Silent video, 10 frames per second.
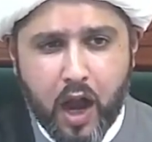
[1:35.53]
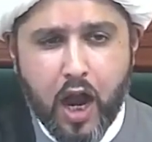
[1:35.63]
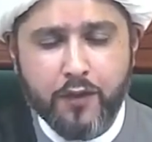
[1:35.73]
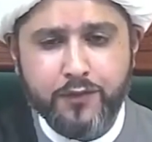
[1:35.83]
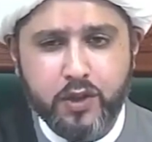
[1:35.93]

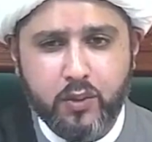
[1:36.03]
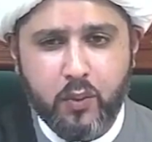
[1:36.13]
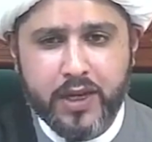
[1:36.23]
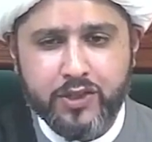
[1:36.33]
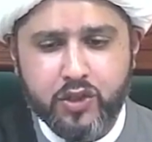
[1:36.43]
after
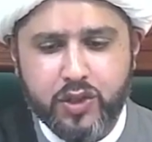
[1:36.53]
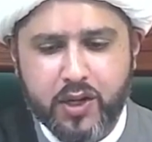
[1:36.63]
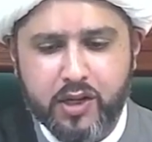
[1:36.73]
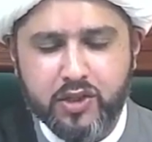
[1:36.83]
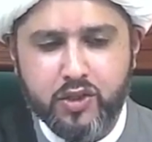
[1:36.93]
which
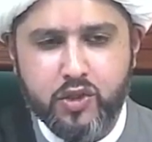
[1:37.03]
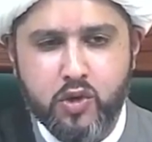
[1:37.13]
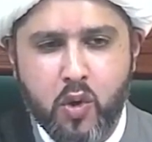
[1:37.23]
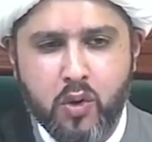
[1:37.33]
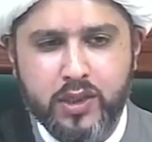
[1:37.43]
there is
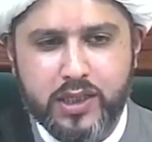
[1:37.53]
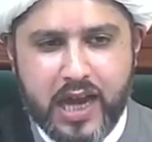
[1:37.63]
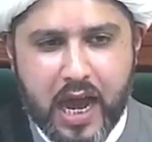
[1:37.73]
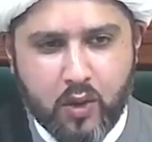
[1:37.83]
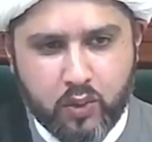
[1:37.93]
no
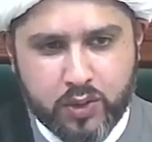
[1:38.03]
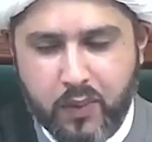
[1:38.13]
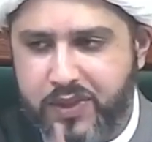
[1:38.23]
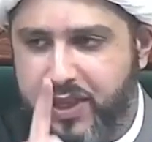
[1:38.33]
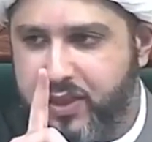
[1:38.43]
doubt
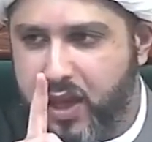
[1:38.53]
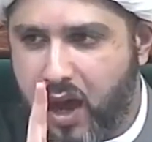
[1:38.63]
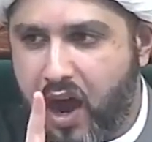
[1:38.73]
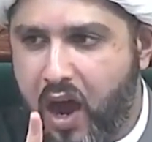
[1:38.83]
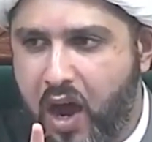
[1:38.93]
within the
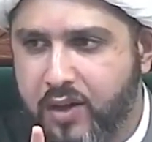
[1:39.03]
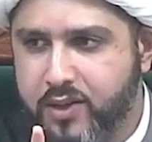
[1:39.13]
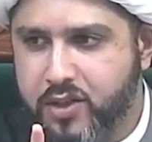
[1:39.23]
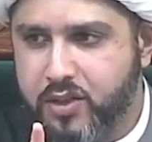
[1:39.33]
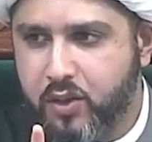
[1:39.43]

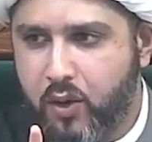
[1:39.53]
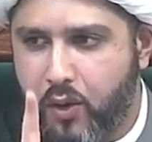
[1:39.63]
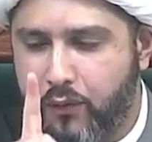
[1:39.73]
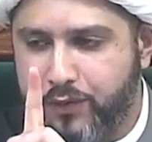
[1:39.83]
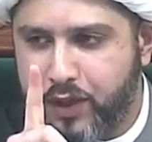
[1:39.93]
hearts
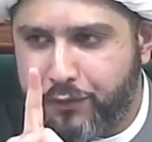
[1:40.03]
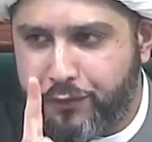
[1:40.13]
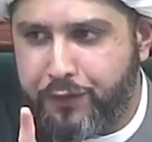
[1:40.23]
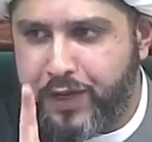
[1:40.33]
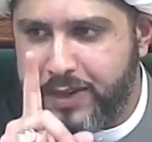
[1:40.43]
of the
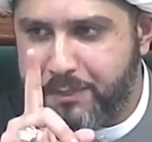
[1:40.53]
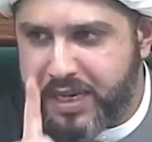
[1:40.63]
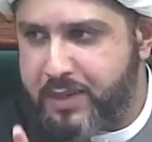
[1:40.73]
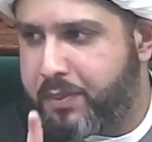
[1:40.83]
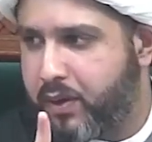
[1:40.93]
free
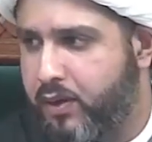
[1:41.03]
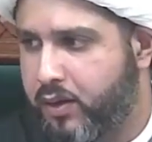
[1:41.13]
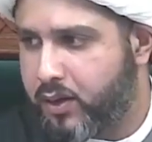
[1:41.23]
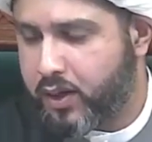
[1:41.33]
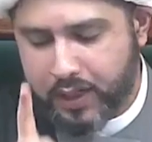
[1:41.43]
people,
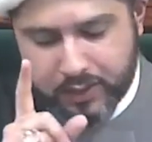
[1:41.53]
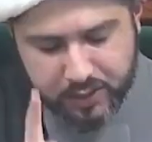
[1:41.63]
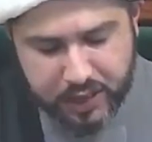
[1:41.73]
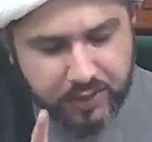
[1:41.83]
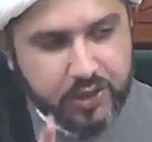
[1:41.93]
and
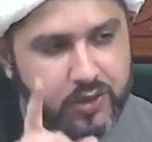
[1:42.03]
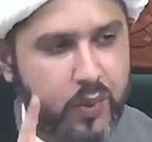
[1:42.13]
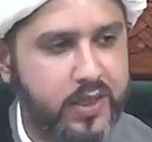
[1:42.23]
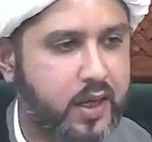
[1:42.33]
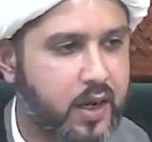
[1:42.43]
this is
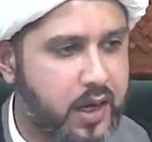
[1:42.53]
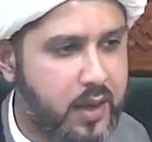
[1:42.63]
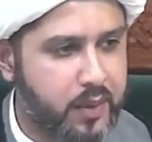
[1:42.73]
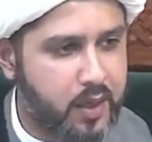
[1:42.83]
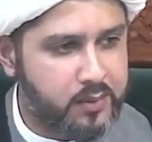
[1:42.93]
where the
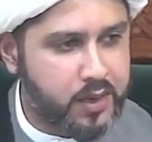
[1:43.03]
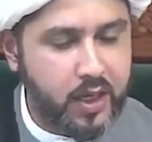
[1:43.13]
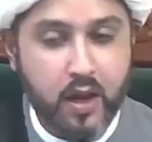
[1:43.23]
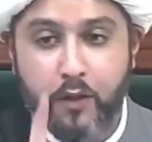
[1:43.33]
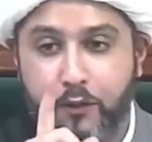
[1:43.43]
Kalam comes
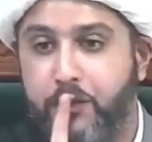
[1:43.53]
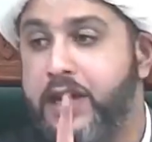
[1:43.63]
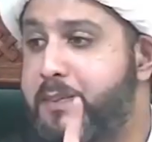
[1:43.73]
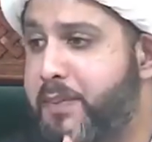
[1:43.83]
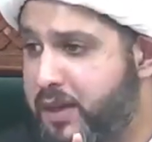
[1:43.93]
in.
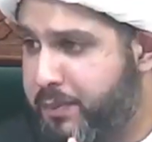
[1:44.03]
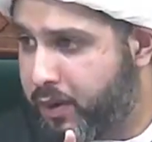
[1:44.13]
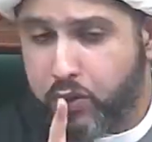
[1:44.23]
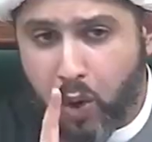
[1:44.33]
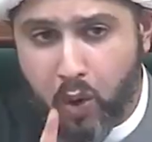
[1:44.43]
Free
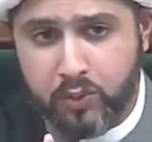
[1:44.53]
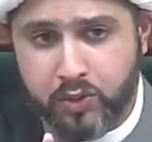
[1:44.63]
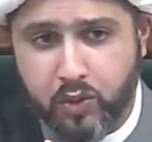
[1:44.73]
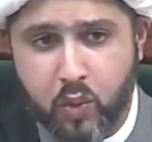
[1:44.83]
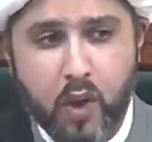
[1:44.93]
people,
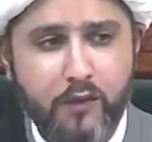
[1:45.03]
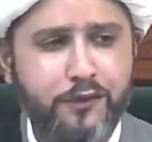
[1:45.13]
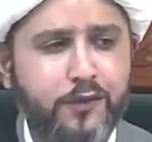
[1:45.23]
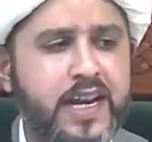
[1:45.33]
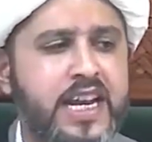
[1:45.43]
those who are
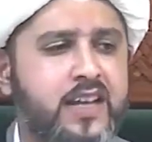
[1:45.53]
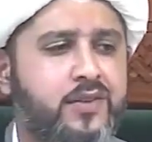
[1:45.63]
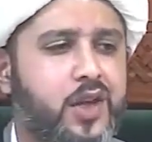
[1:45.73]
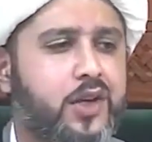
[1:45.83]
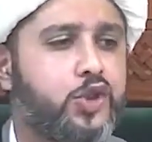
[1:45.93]
free
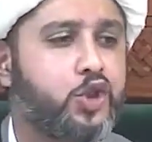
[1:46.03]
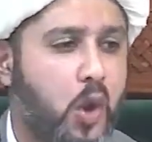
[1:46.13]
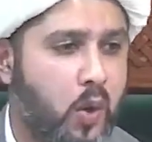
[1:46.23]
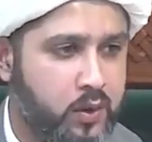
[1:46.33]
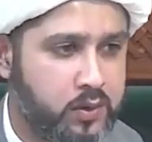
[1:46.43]
in their
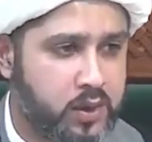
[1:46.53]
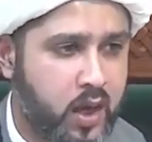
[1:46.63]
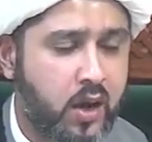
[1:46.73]
souls,